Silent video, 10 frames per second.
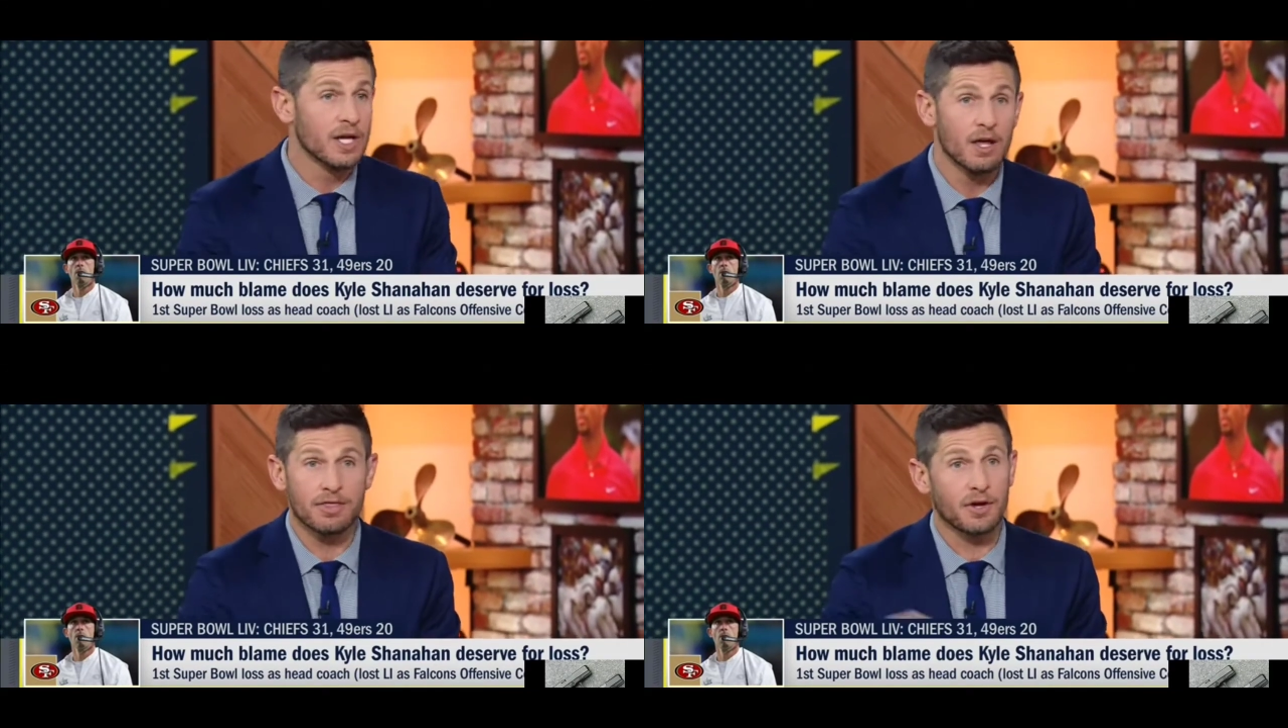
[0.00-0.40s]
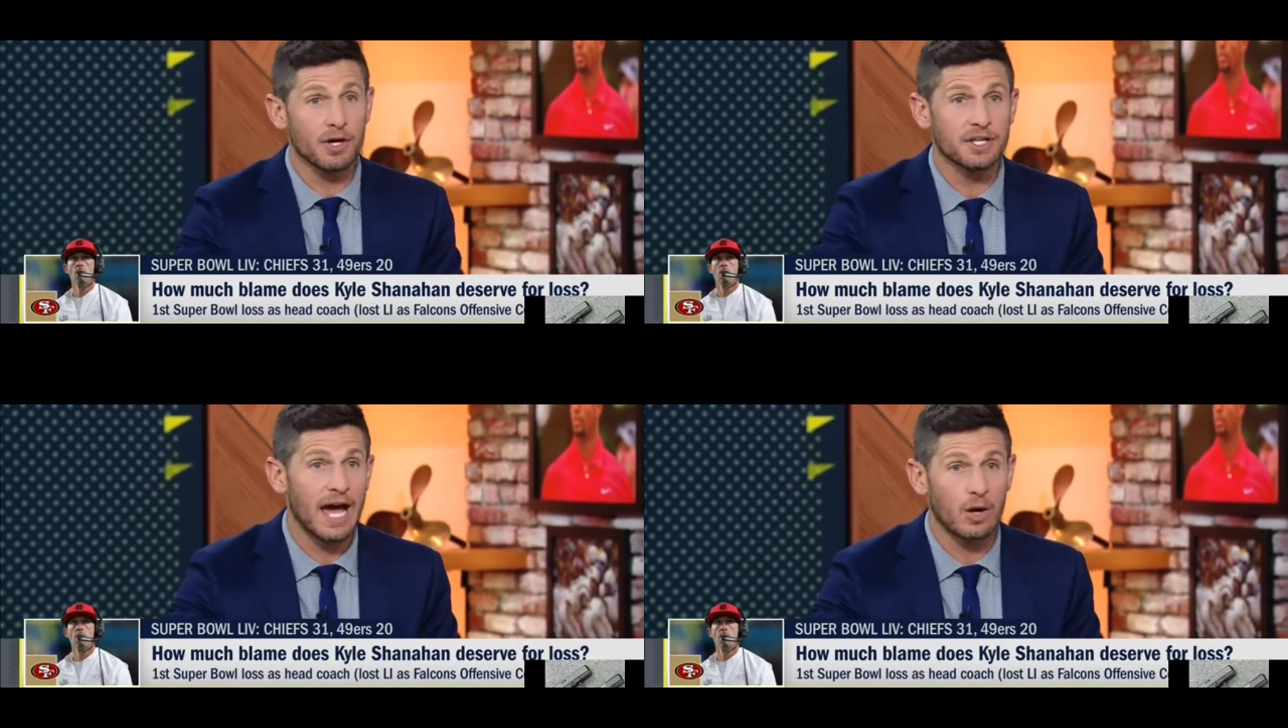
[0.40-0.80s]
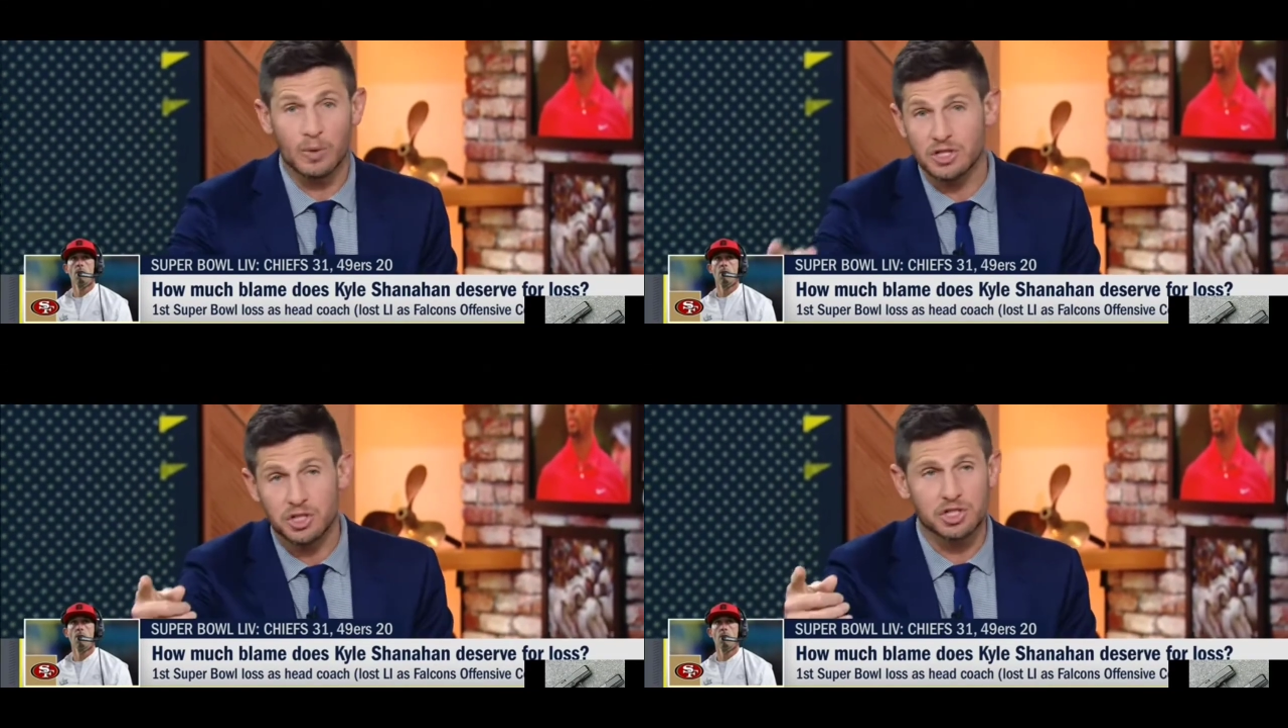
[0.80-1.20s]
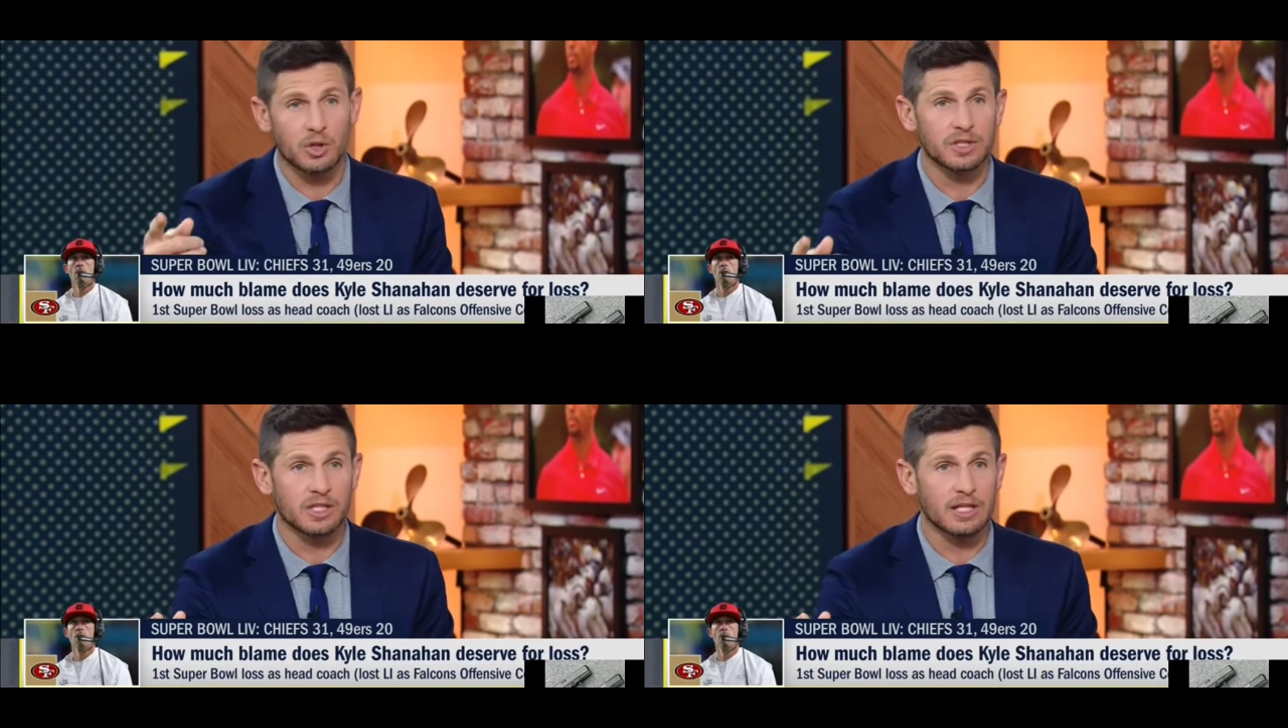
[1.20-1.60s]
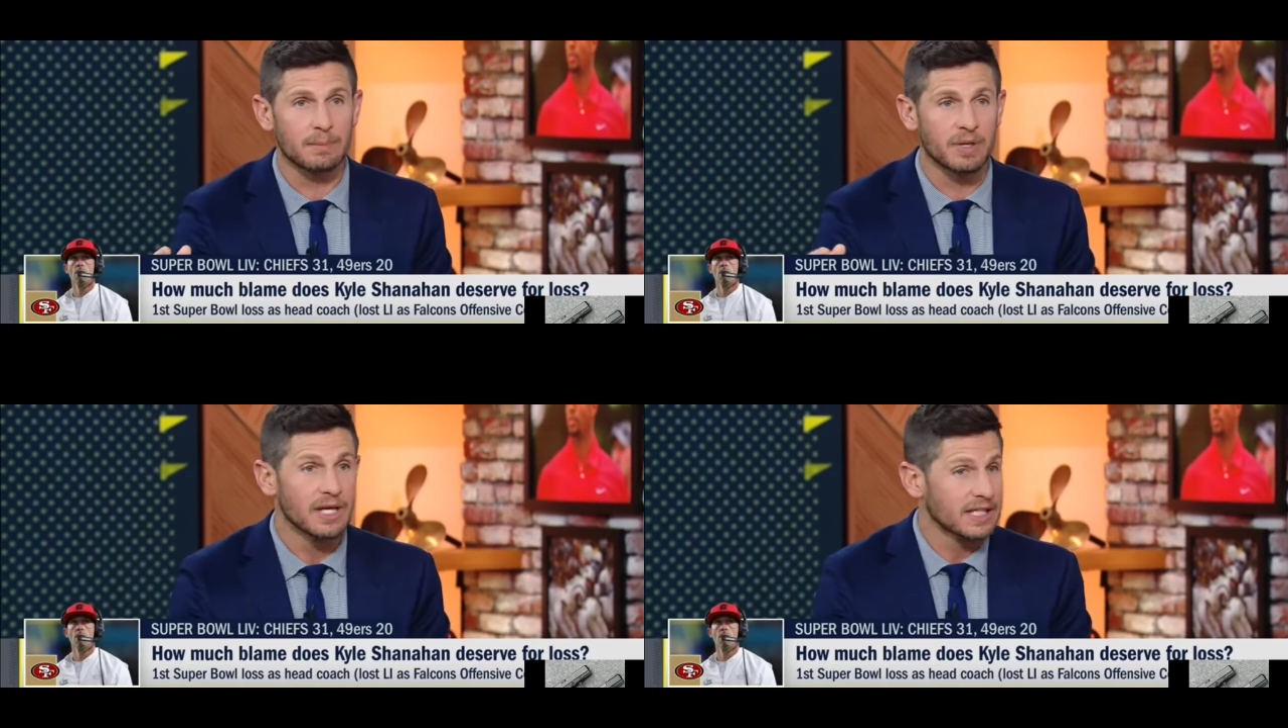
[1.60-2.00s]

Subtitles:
Third down, we just showed the clip.